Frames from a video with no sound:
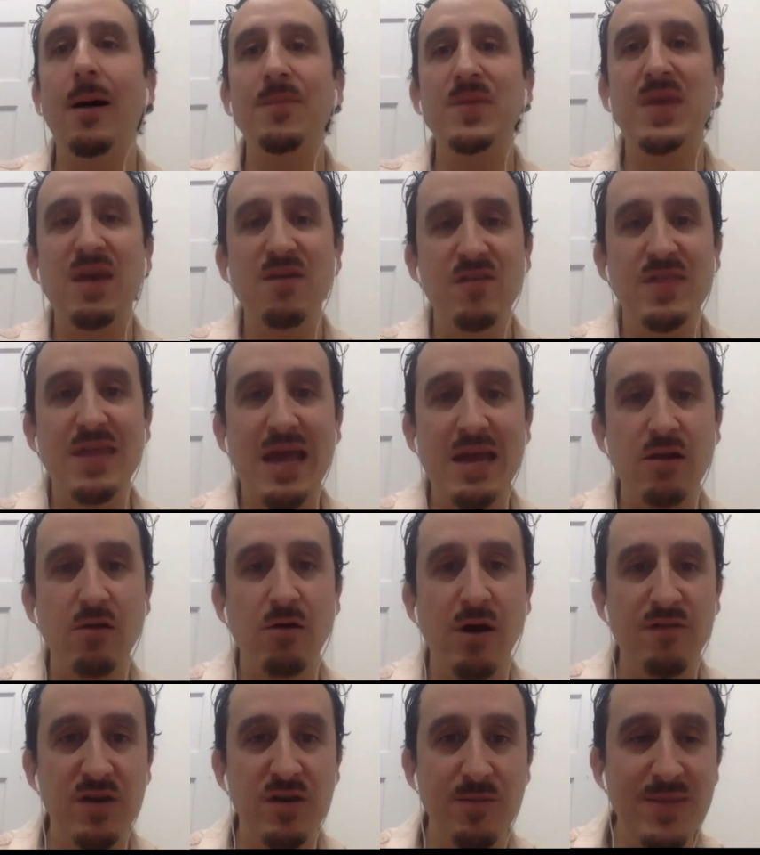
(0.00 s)
given that you
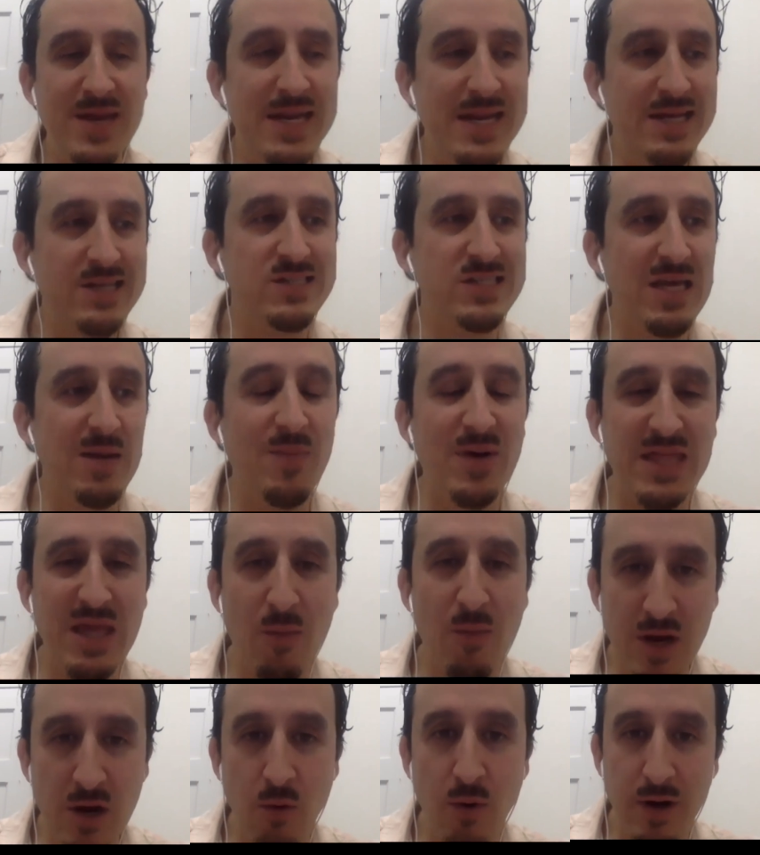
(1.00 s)
have an immediacy, but
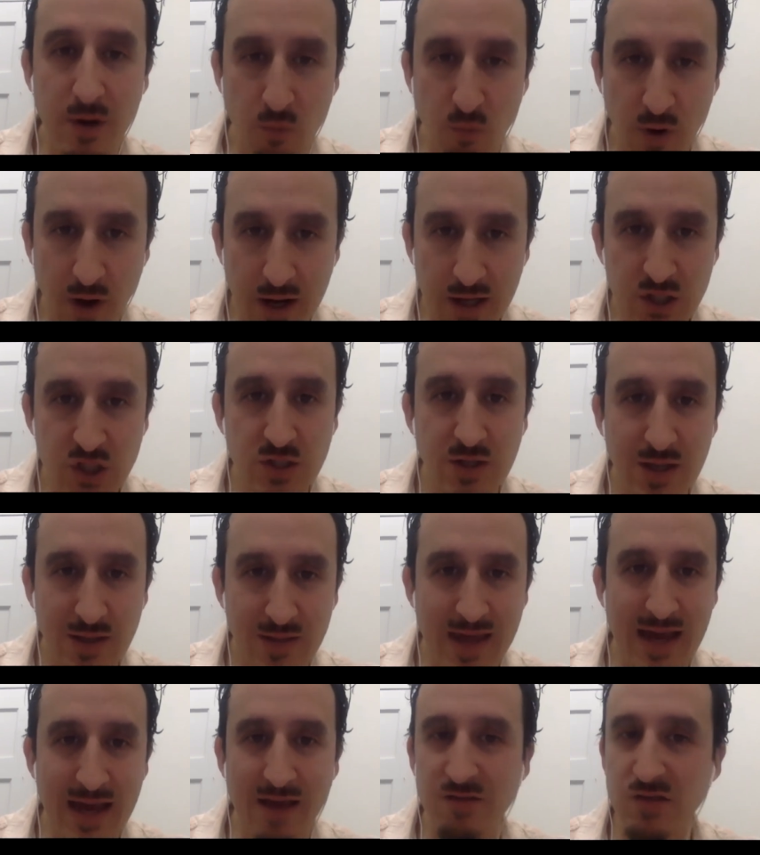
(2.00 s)
that we don't want to rush,
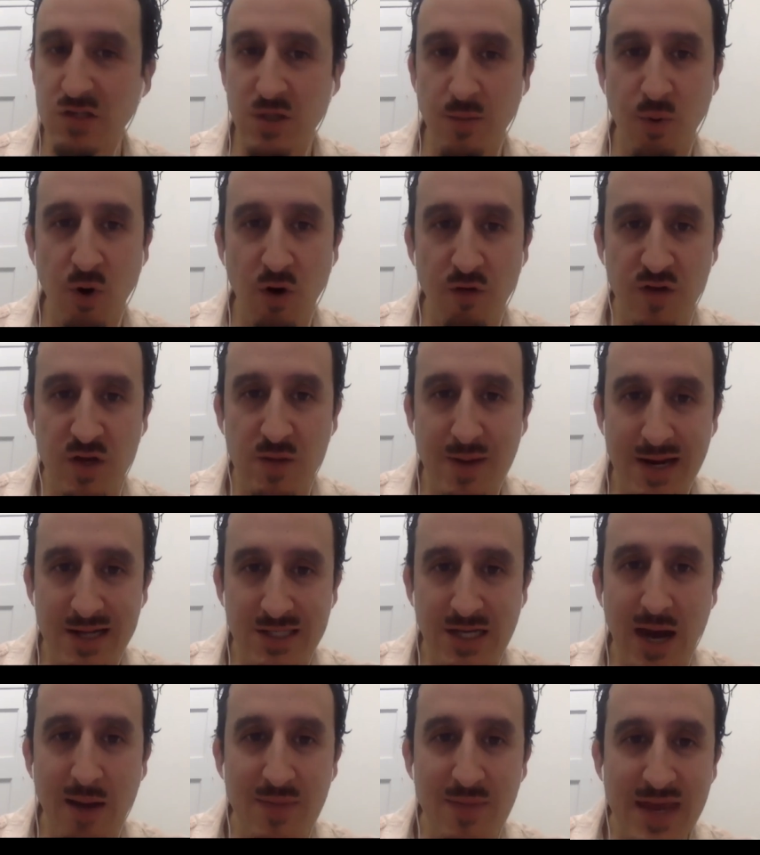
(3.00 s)
that gives us a perfect amount
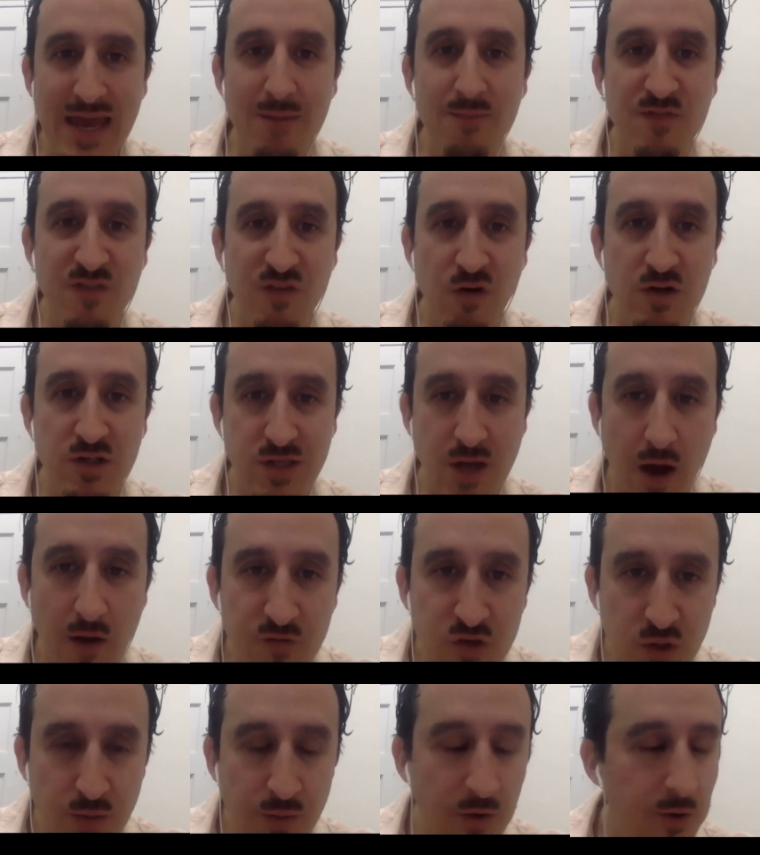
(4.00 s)
of time to get folks
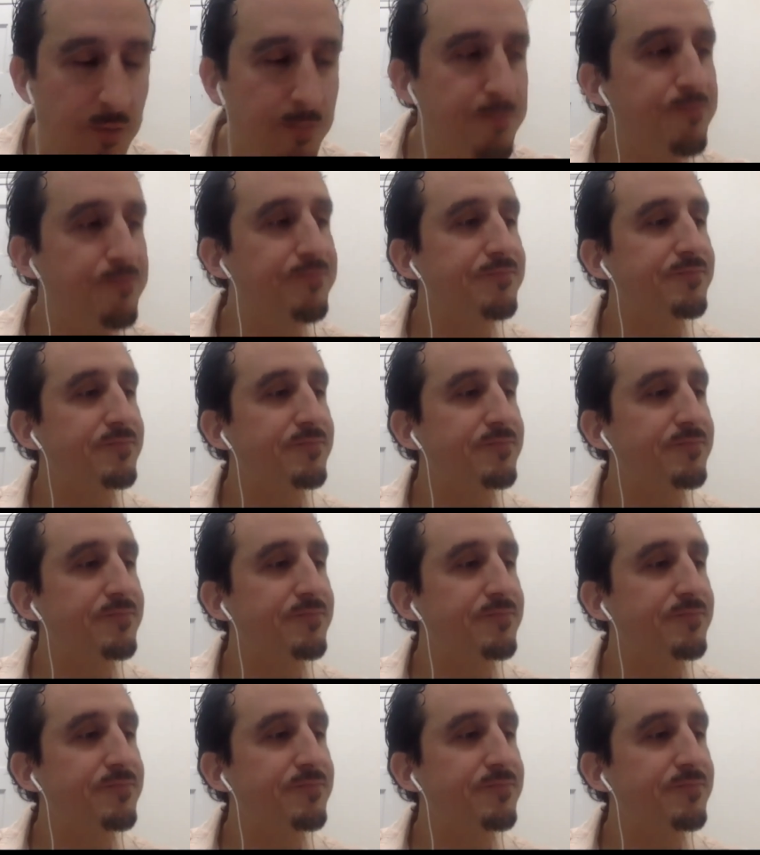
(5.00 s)
comfortable.